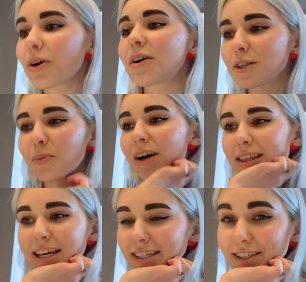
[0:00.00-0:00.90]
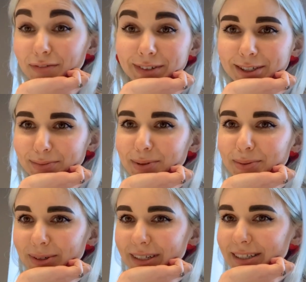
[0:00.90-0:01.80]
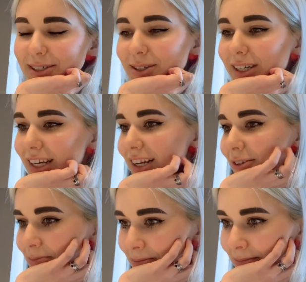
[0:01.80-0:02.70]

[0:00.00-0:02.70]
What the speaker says: The hardest part, I think, is convincing people that it's a good idea.